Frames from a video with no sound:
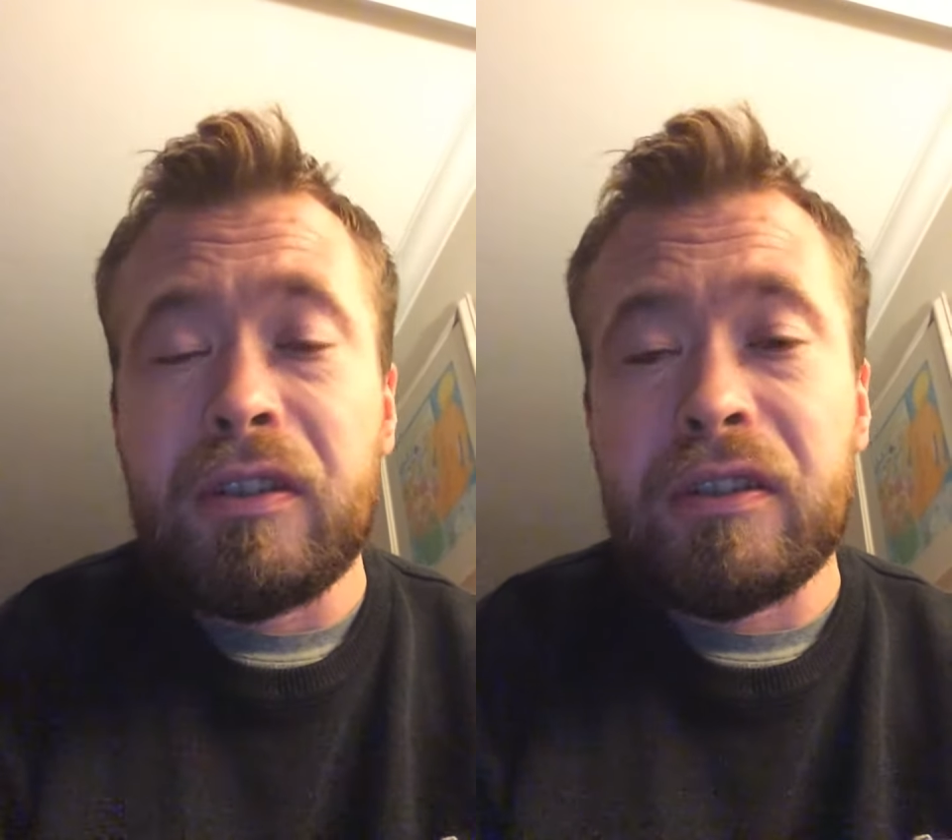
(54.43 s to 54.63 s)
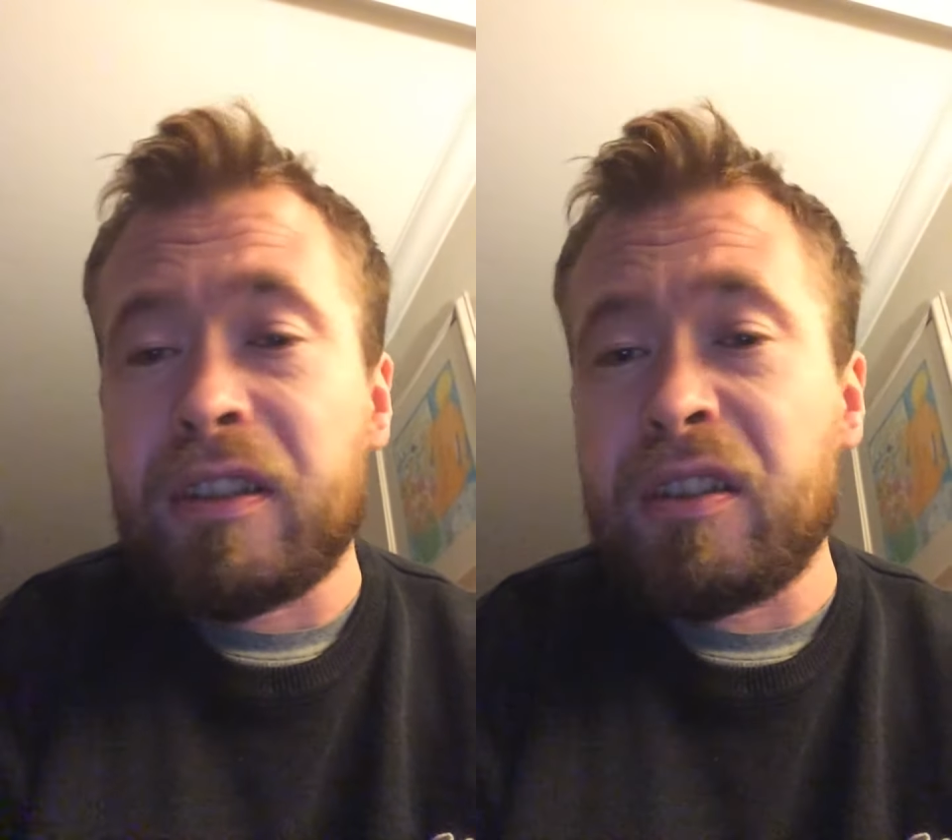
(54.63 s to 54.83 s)

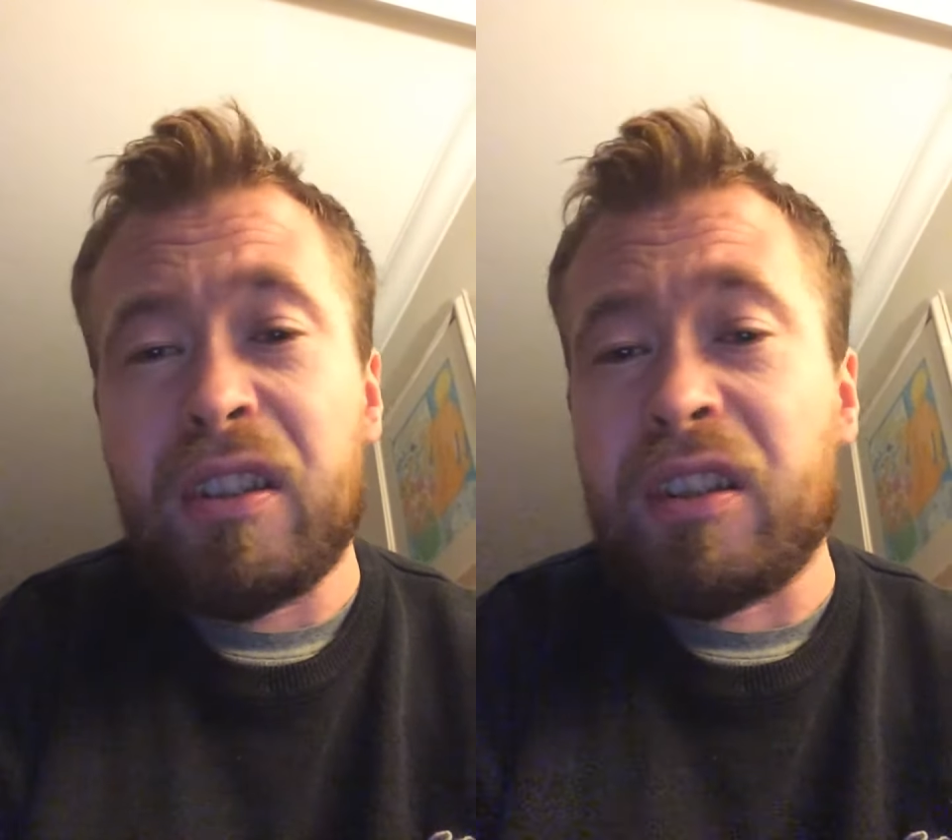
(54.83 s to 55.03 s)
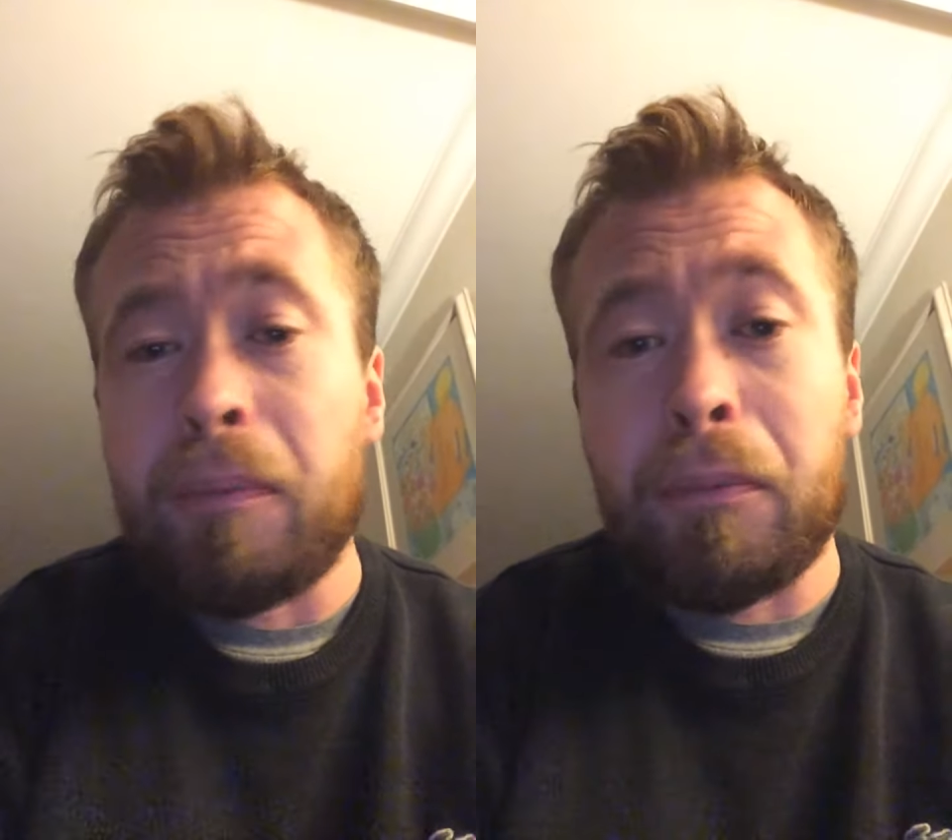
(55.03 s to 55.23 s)
saying
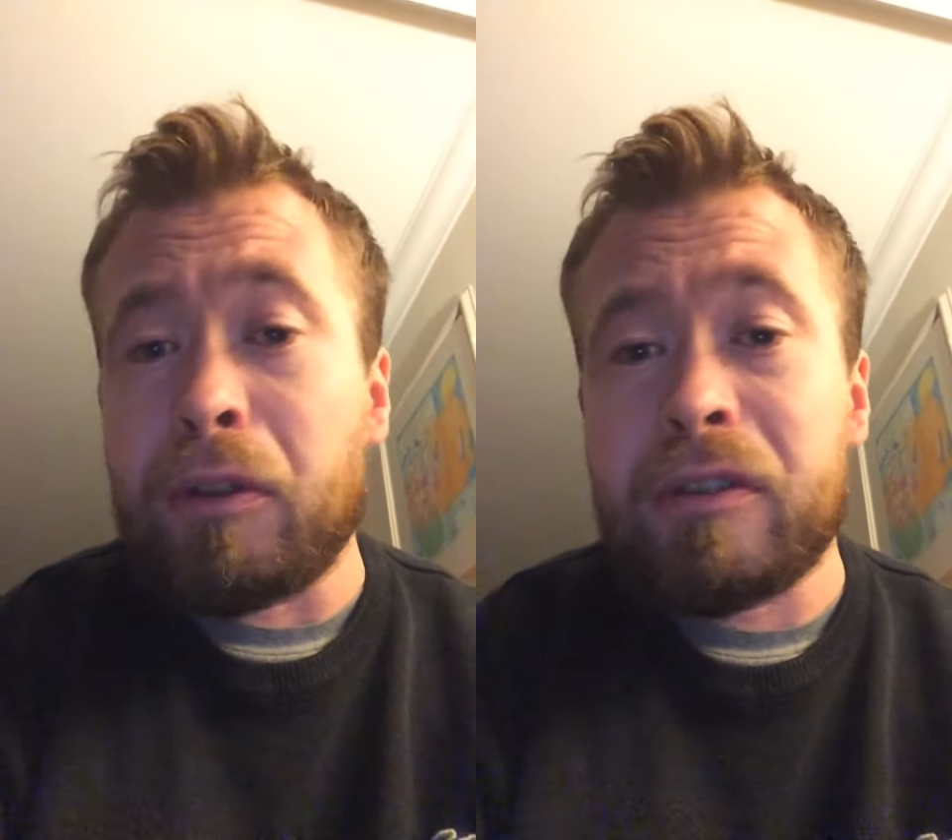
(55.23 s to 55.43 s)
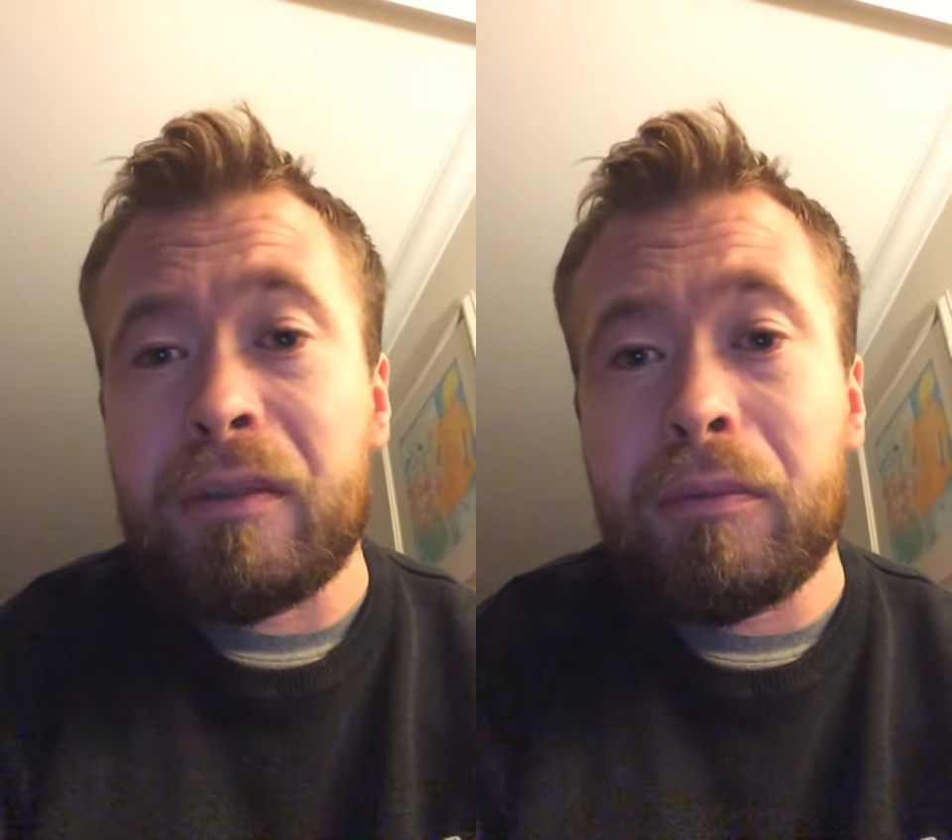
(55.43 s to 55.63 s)
they can't
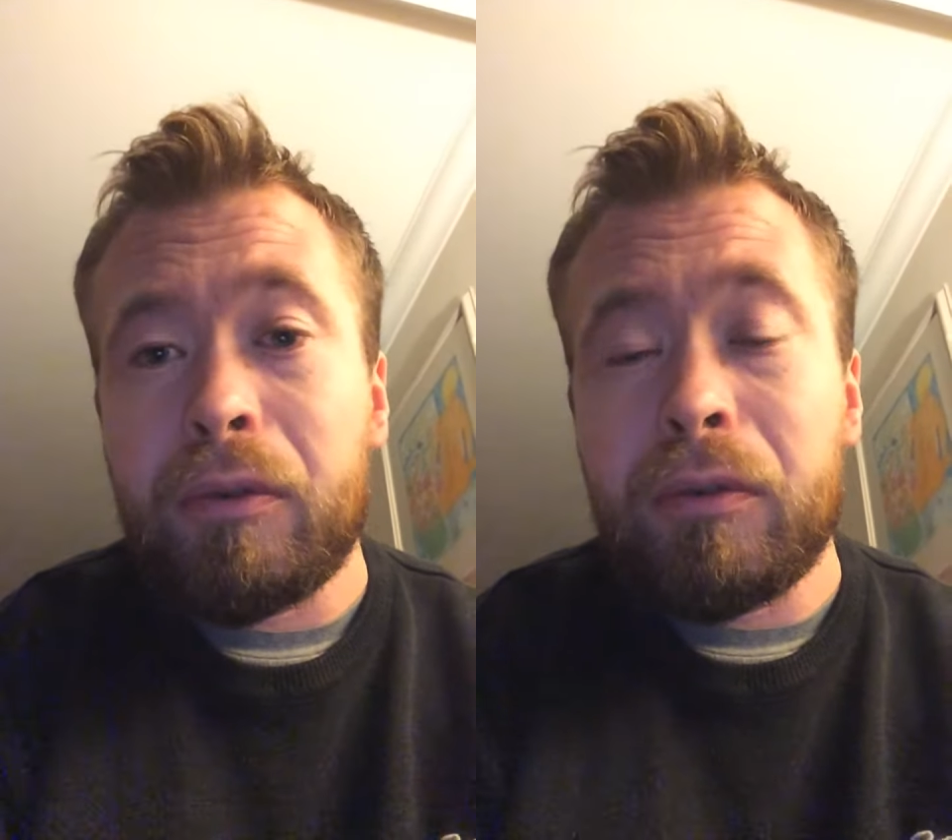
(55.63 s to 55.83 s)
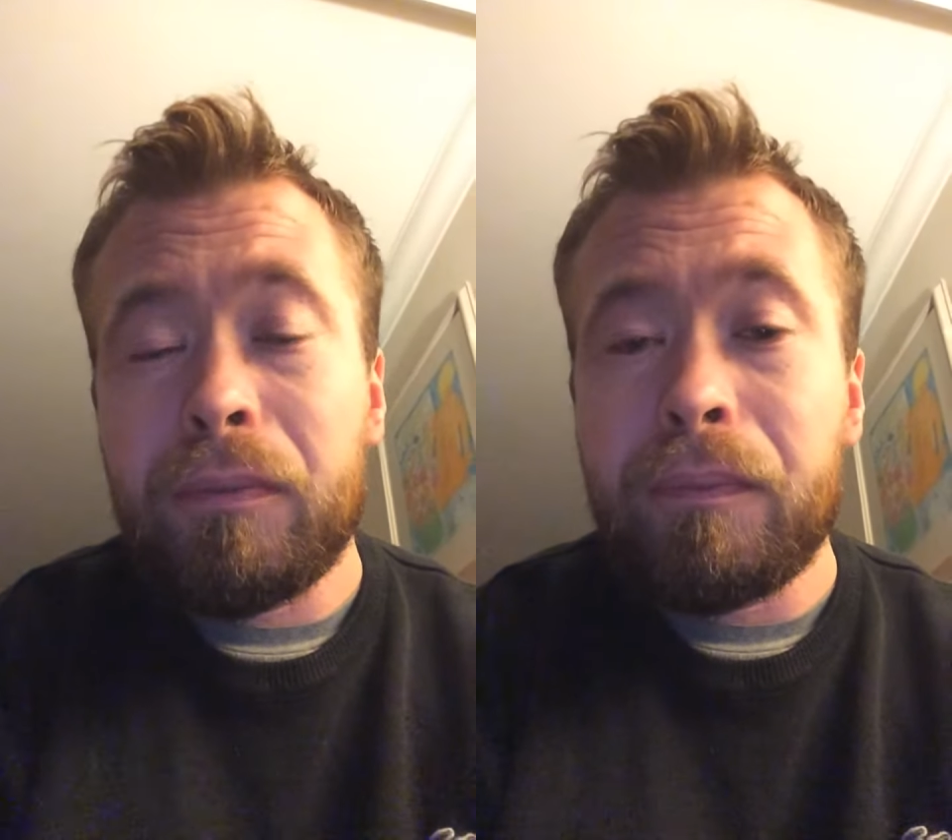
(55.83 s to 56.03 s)
box anymore.